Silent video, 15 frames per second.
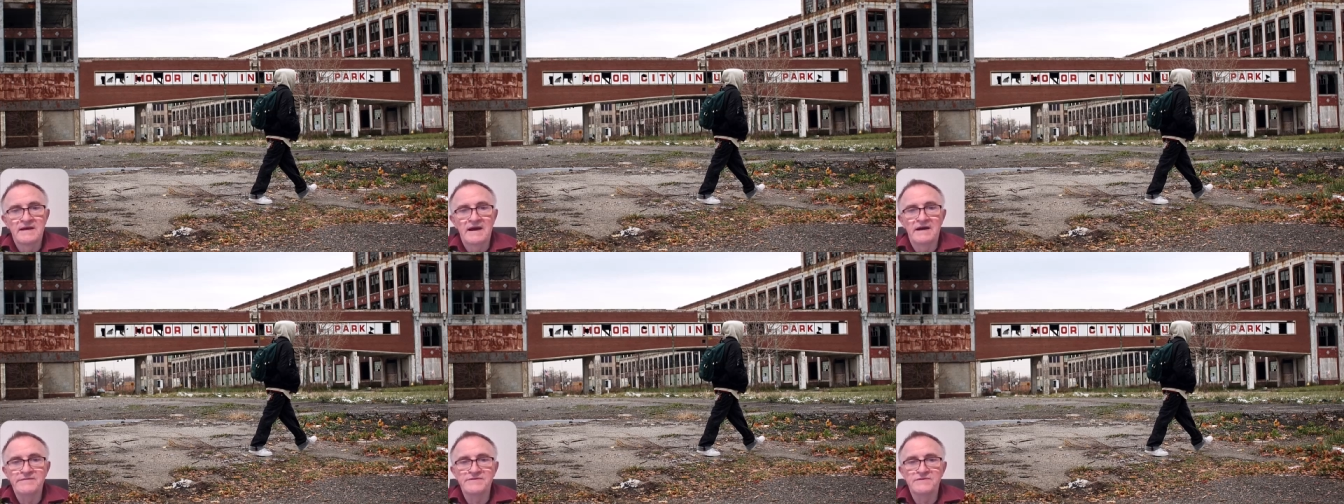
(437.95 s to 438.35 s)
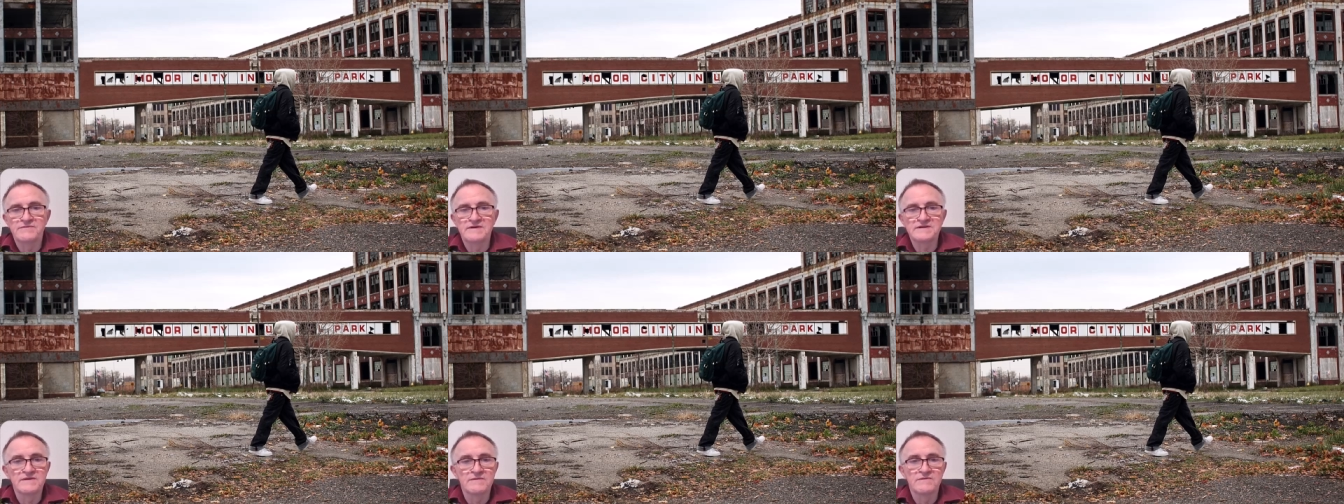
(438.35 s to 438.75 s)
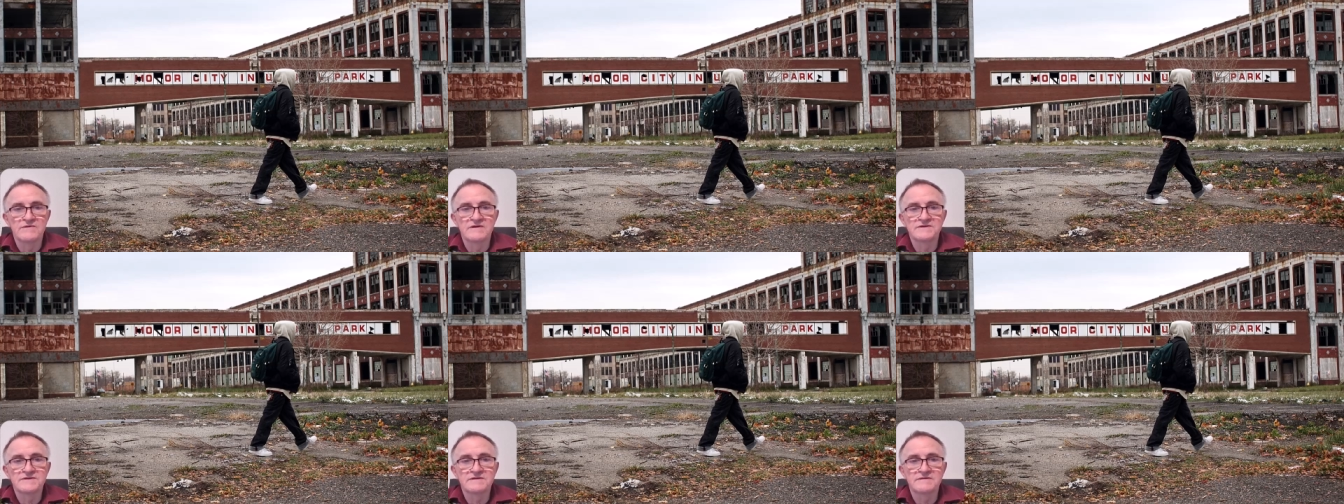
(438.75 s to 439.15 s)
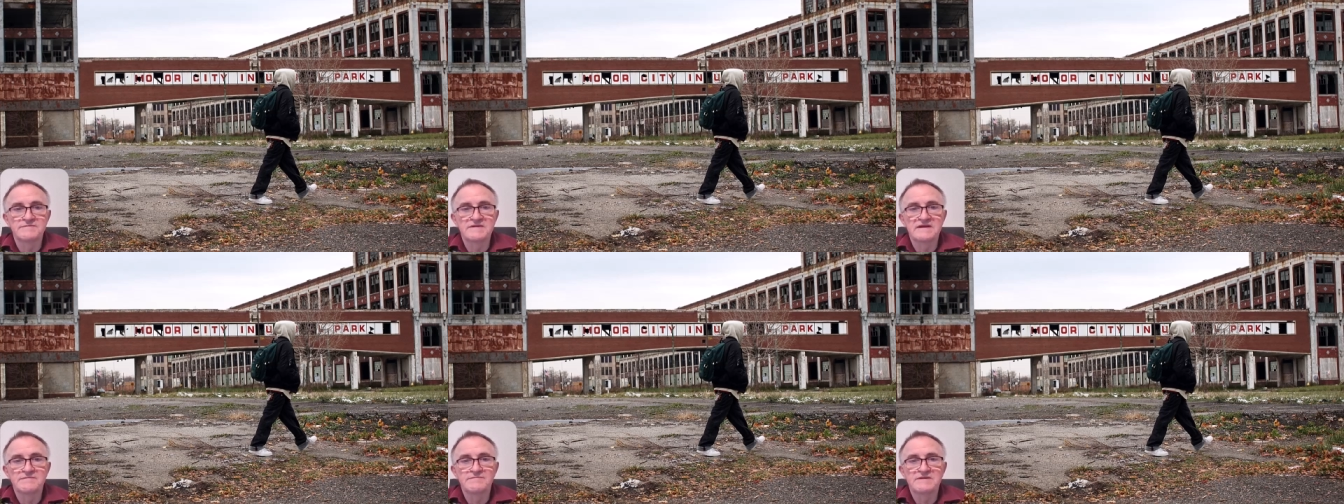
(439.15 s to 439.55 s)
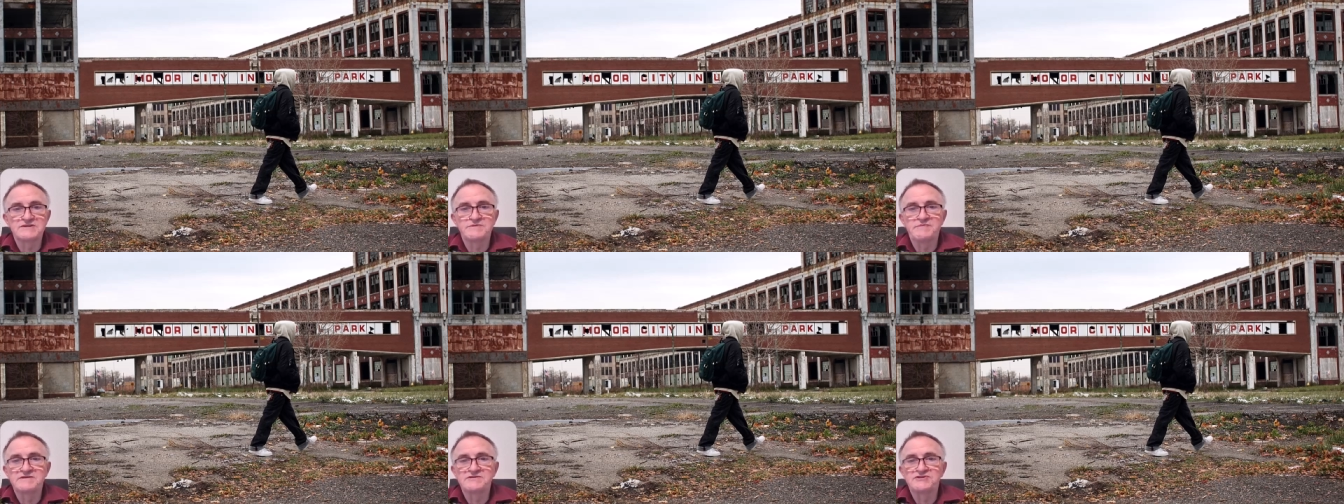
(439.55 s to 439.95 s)
However, the rest of the world is going to be in
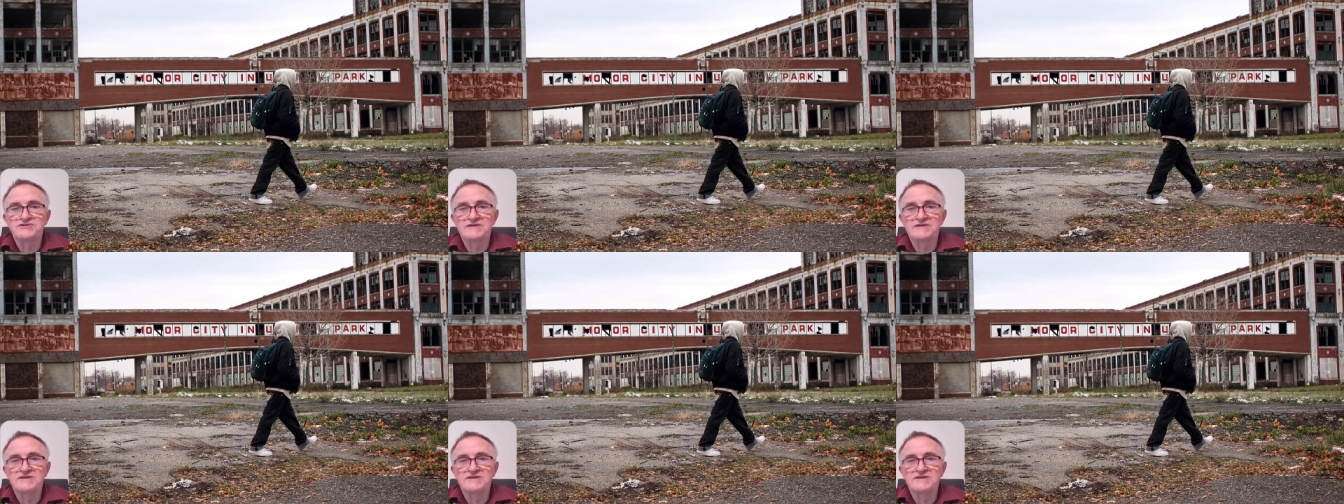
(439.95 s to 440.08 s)
much better